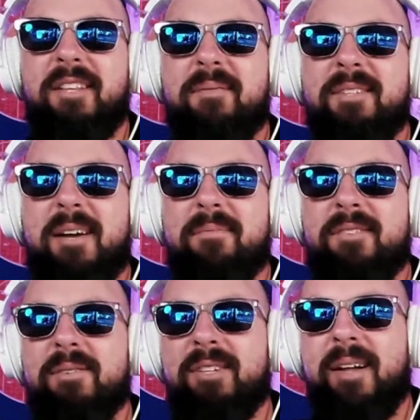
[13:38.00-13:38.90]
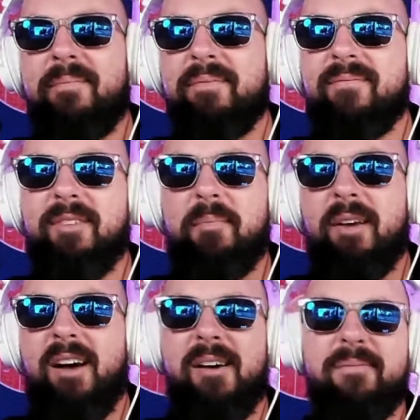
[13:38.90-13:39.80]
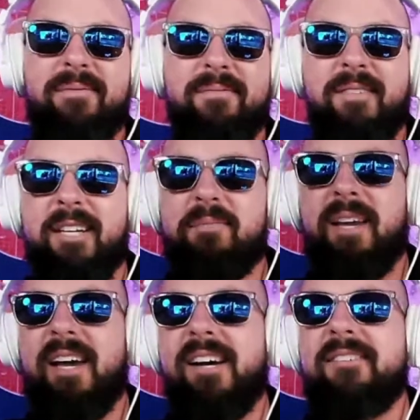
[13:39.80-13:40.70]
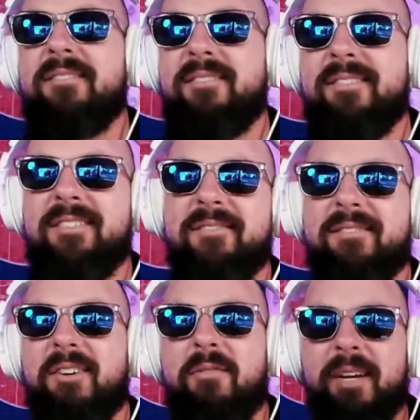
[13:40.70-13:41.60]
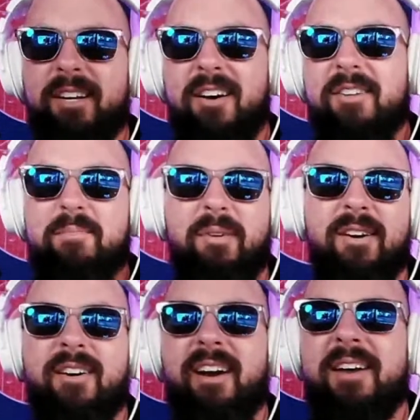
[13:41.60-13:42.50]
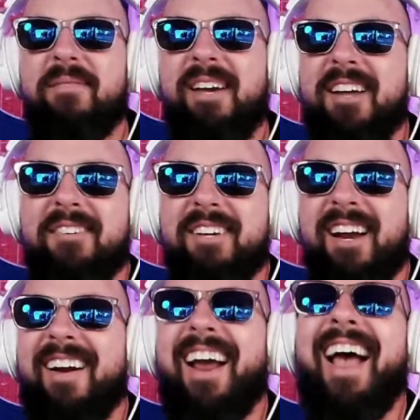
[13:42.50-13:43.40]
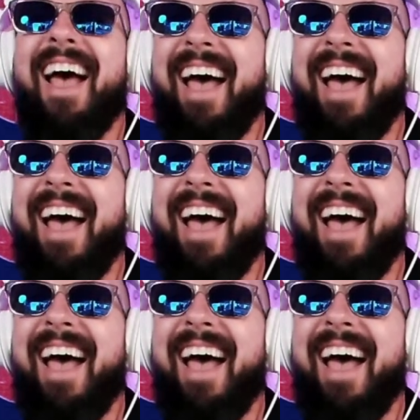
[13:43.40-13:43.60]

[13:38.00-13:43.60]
Give me a thumbs up. Do something. Flip me off. Cuss me out. Throw a McDonald's burger at me. I don't care.